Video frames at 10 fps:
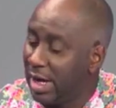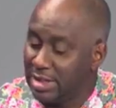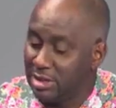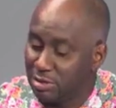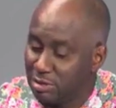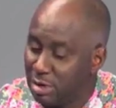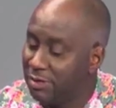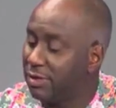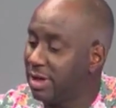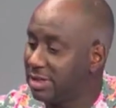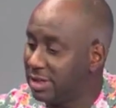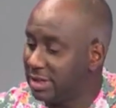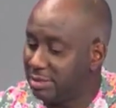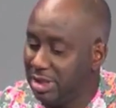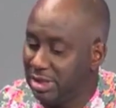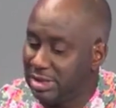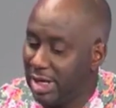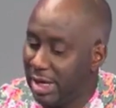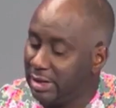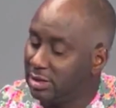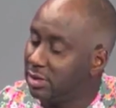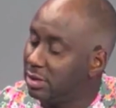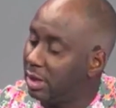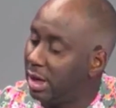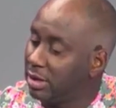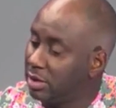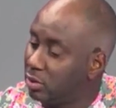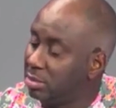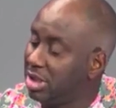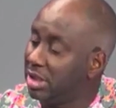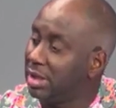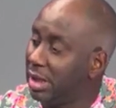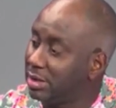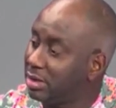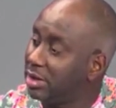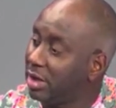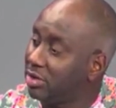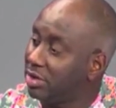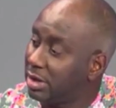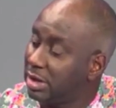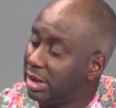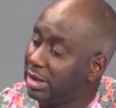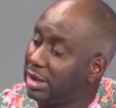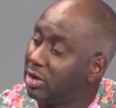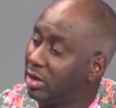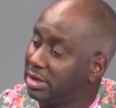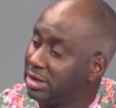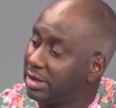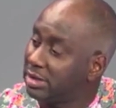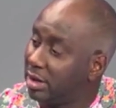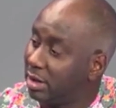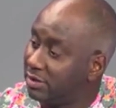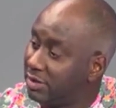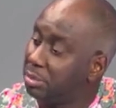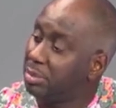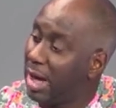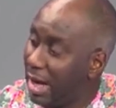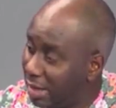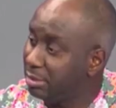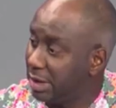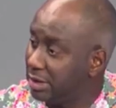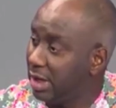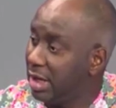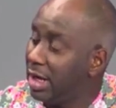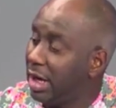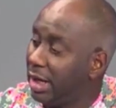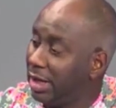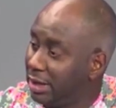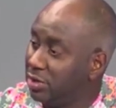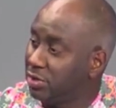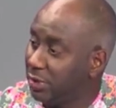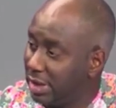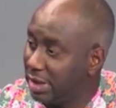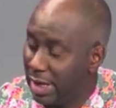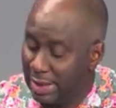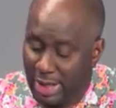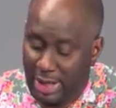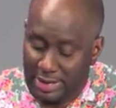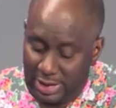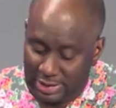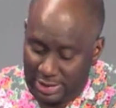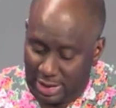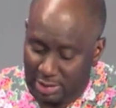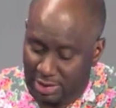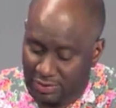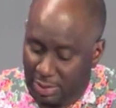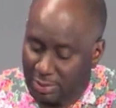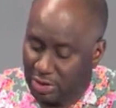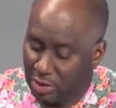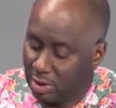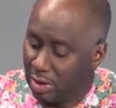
the references being tied to, uh, you know, making that connection in the context of the parliament uh, in Trinidad. Tell us a little bit from your